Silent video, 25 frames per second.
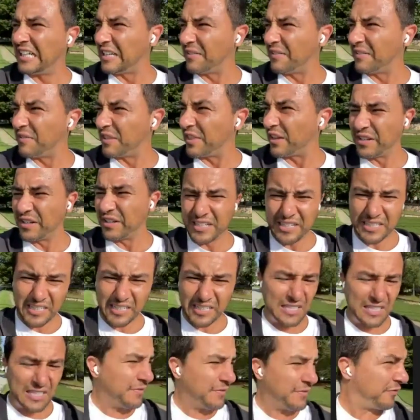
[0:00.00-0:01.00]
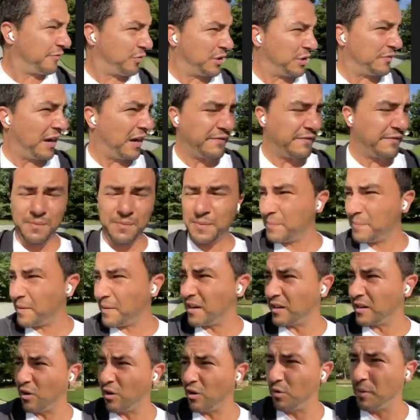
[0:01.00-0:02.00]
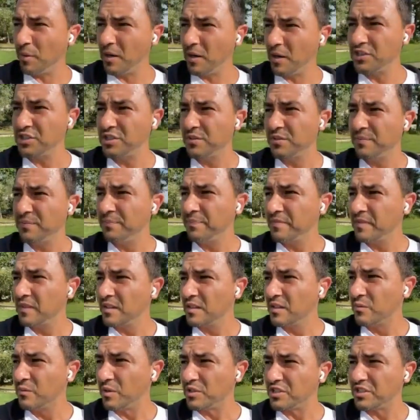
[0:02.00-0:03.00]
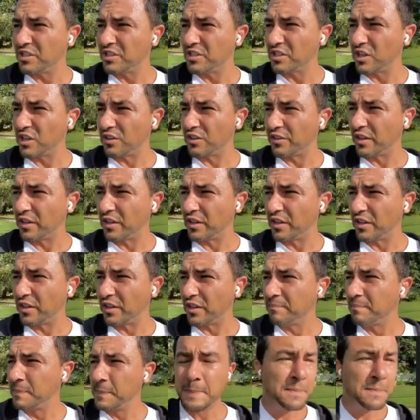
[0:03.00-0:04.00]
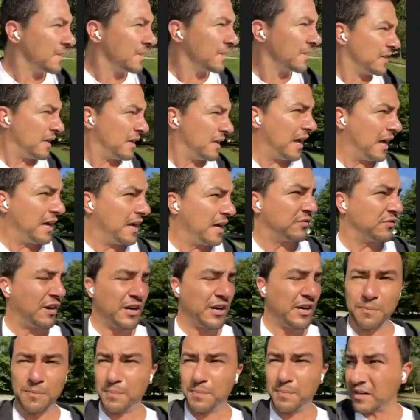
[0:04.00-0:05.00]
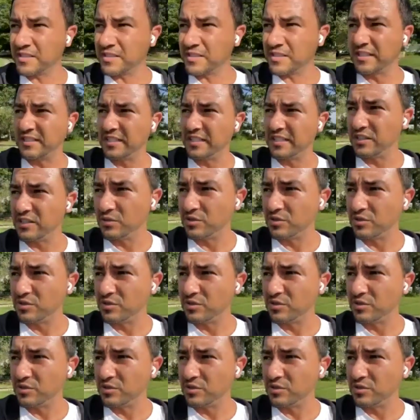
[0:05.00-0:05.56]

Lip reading: 11:30, 11:45, I'll be buying a whole bunch, which is a good thing. So Rhino Bucks